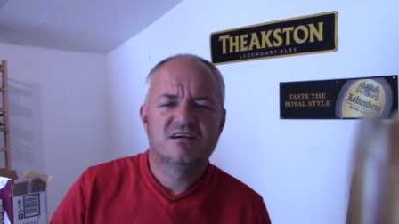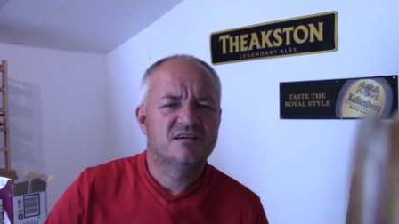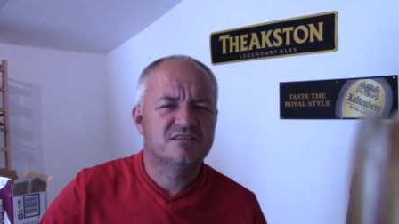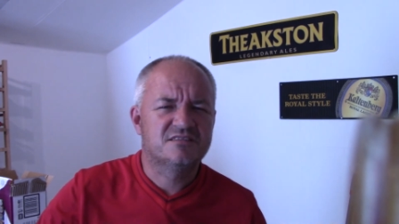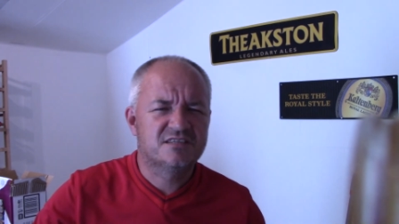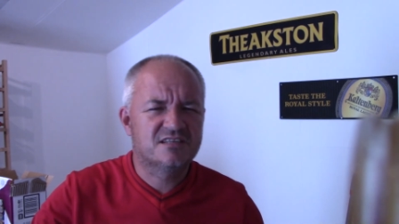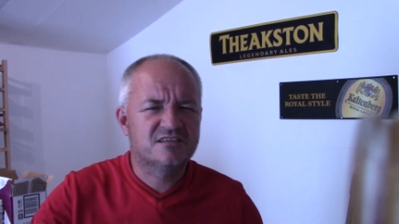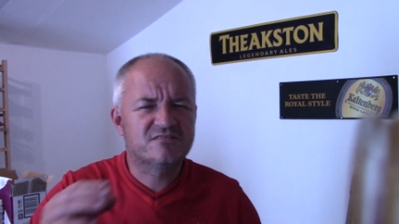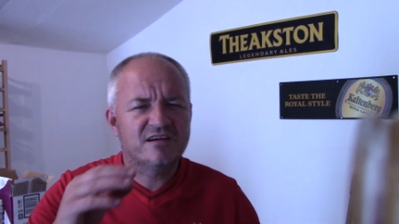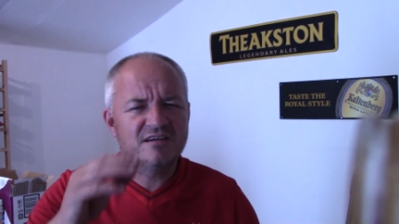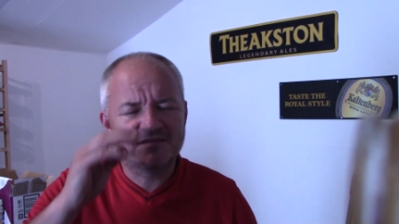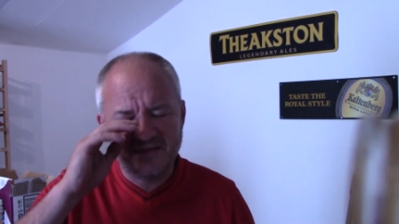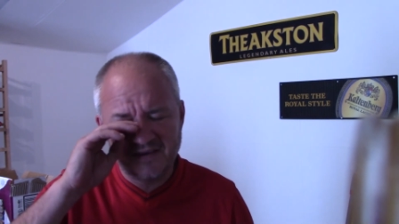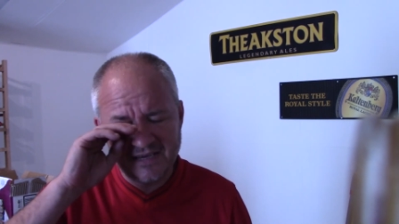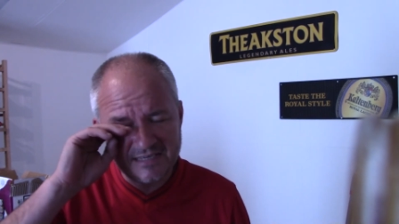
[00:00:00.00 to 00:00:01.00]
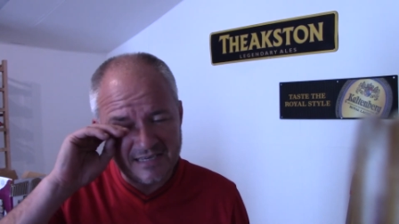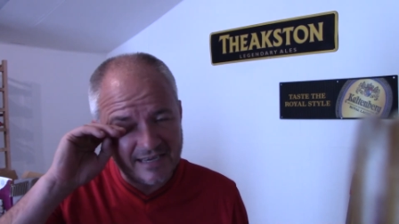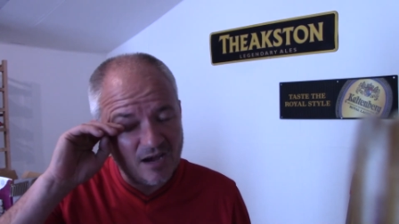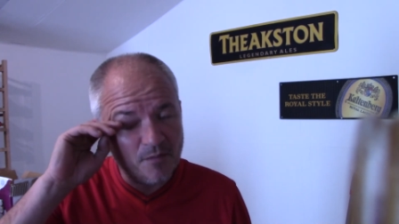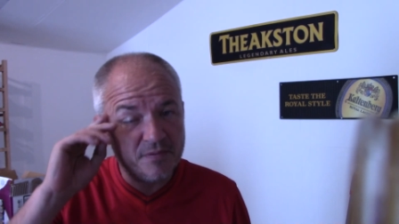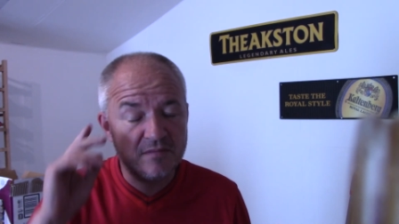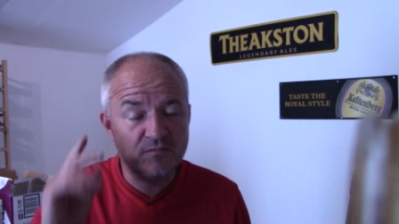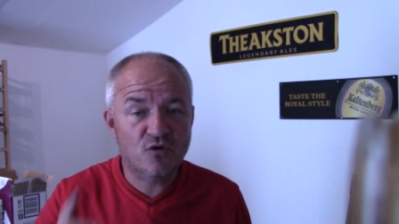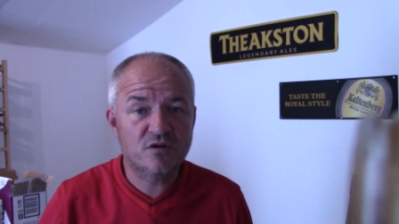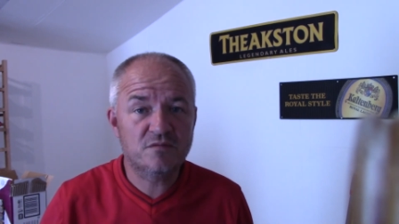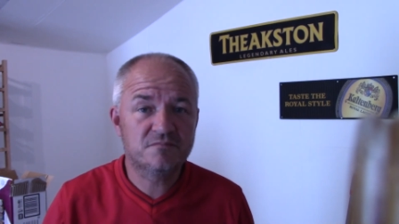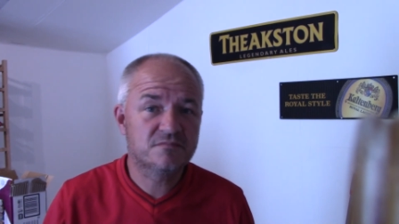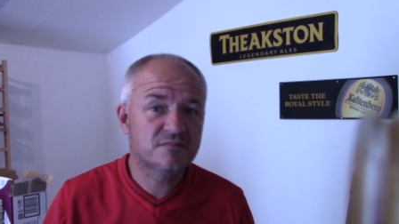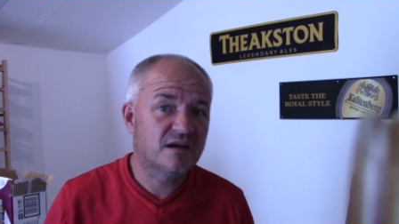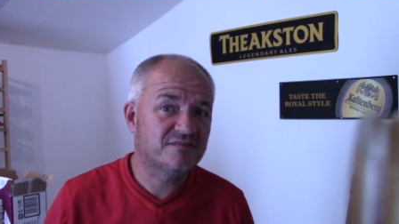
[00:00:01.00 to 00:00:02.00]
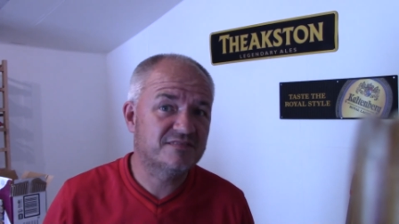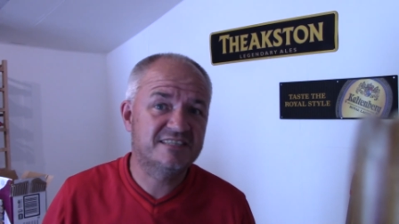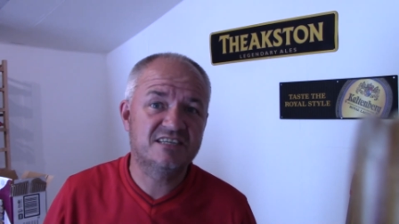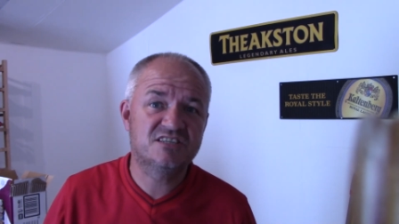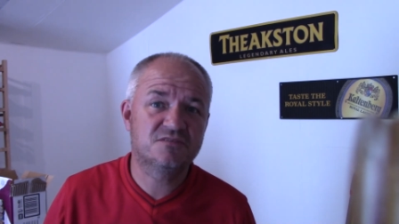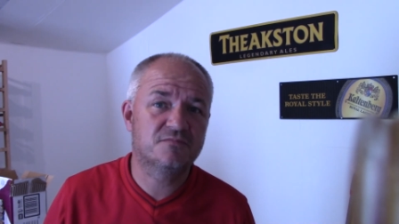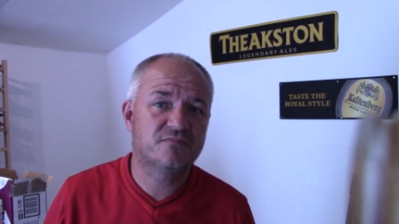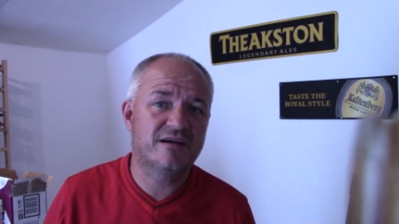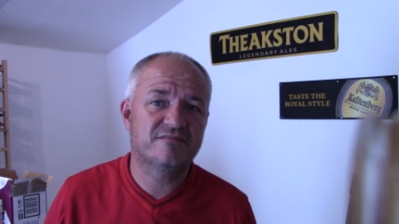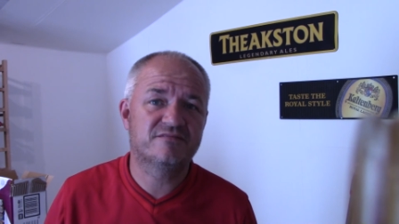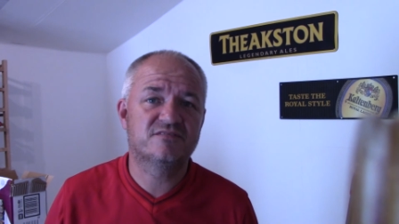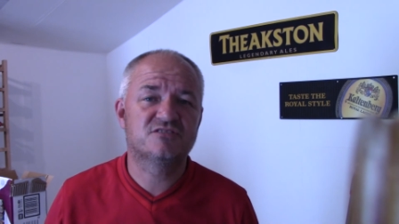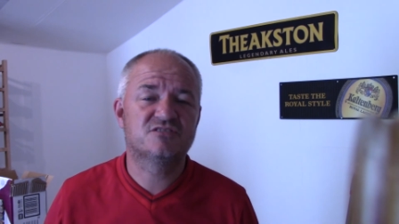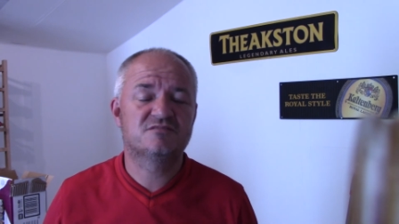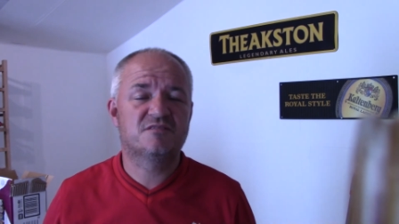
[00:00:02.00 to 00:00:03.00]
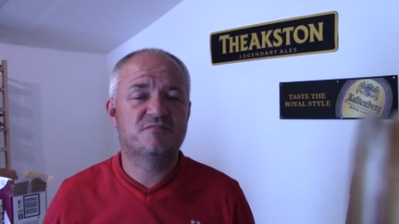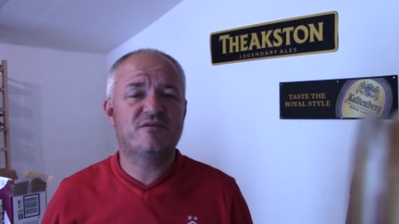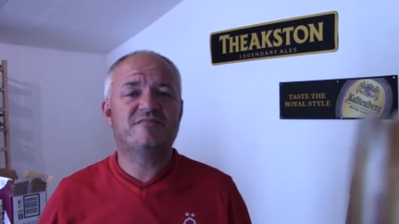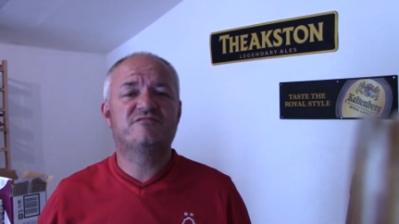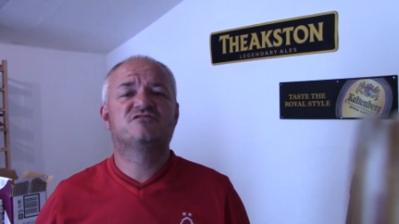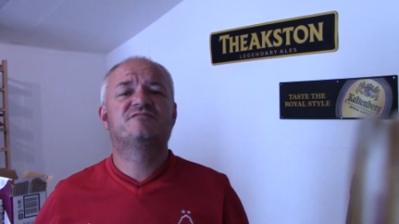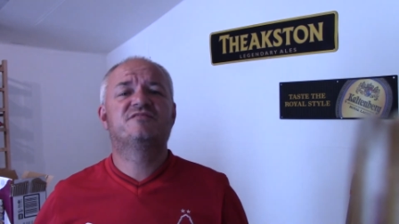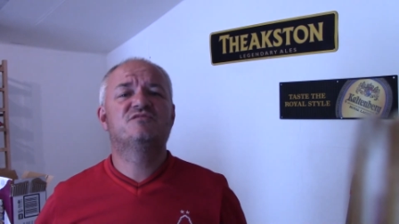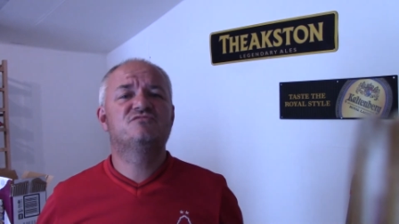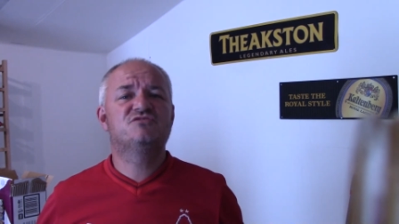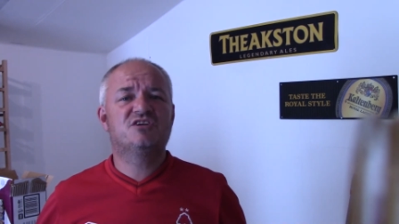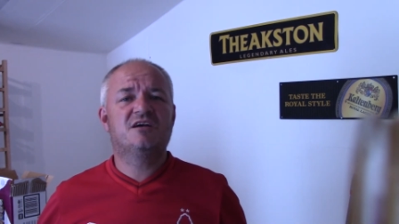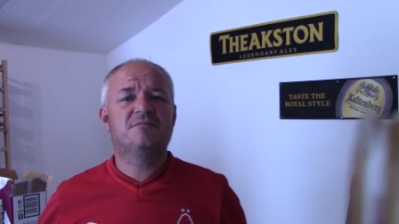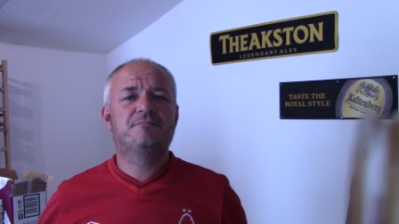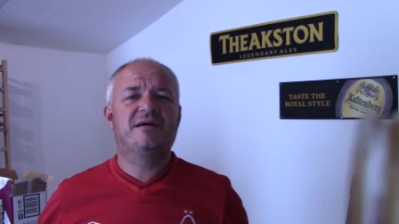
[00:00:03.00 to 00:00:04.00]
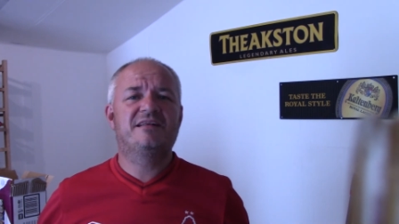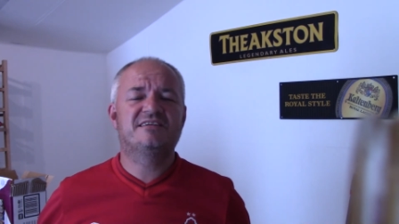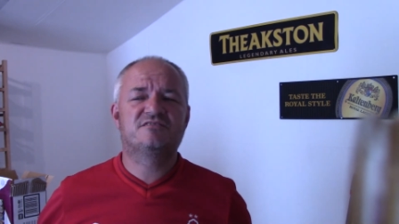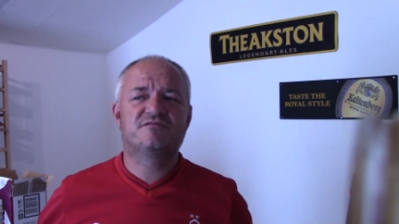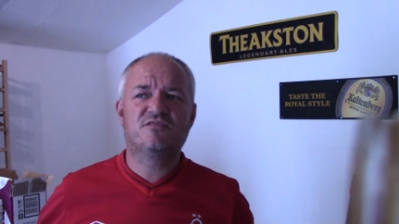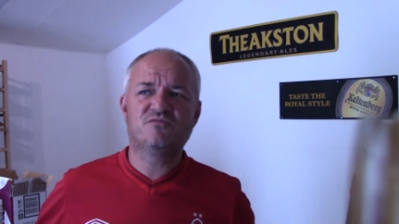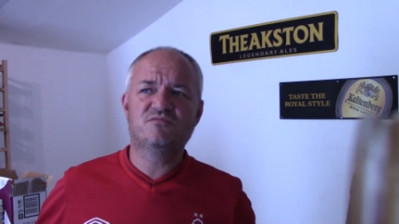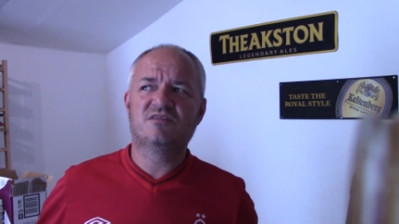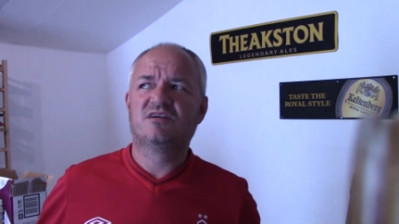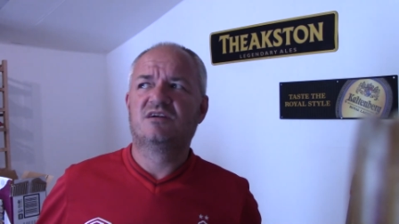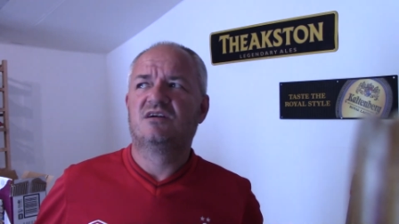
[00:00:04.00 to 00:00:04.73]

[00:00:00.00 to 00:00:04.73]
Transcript: And see, the great thing is, I get up in the morning, have a decent breakfast. The breakfast fills you, belly's full.